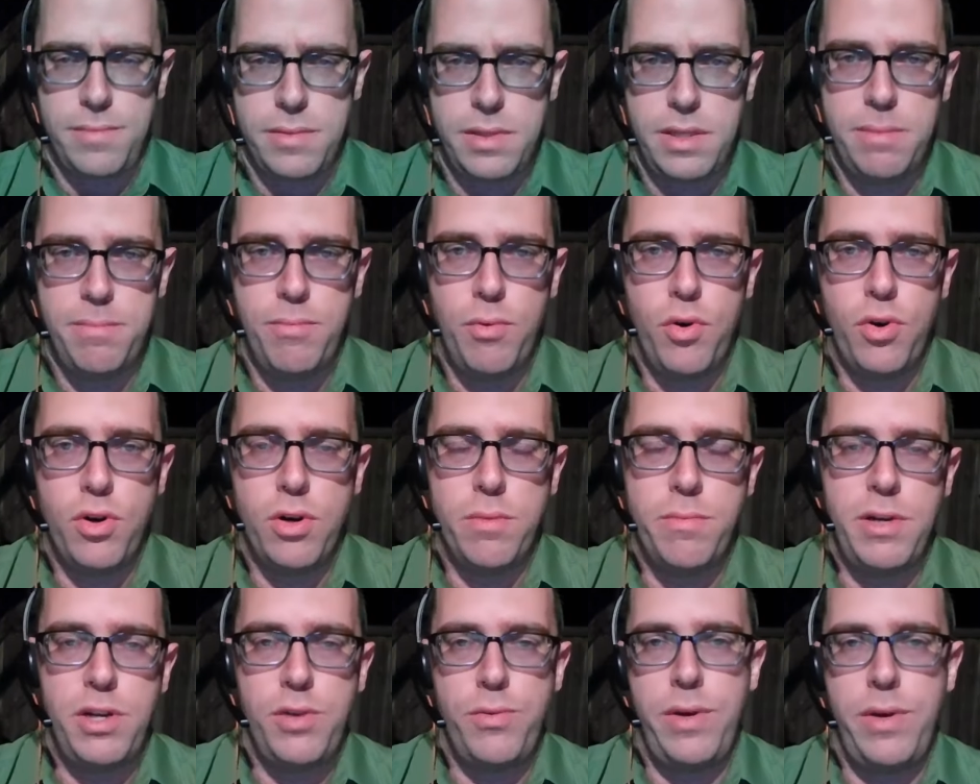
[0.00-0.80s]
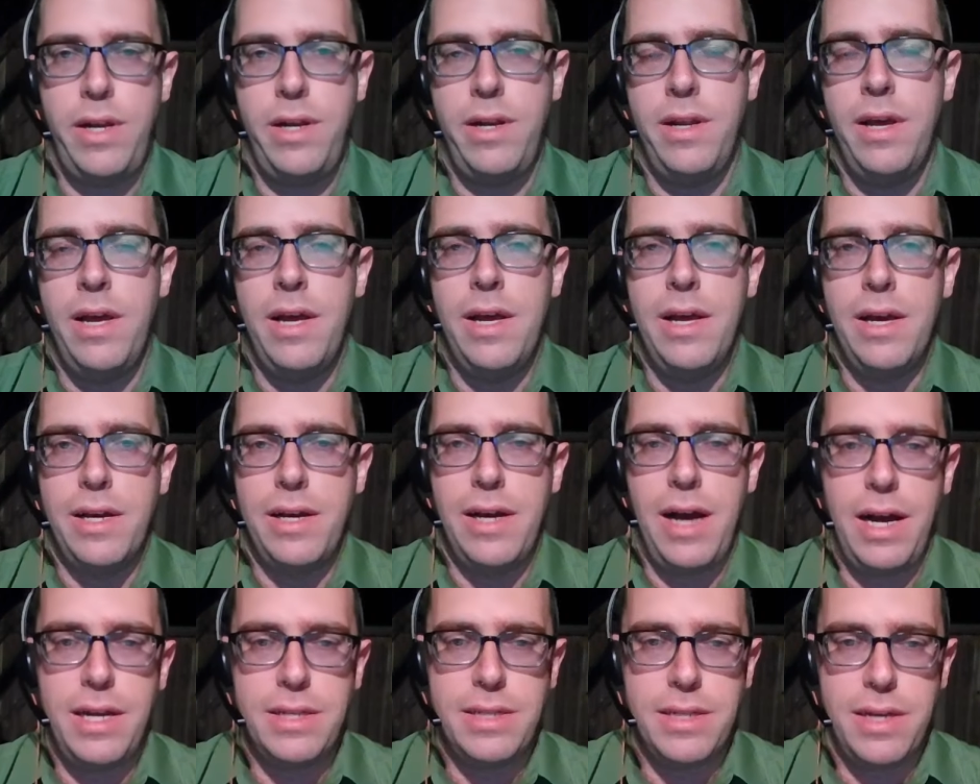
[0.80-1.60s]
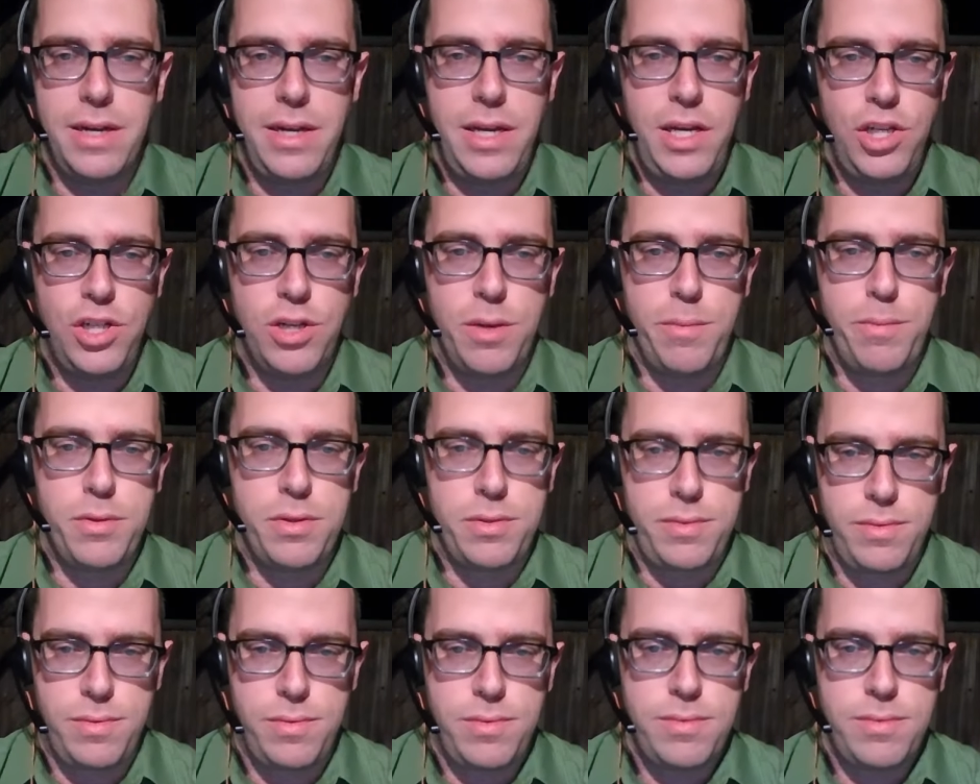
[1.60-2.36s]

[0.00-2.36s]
the border between Gaza and Egypt?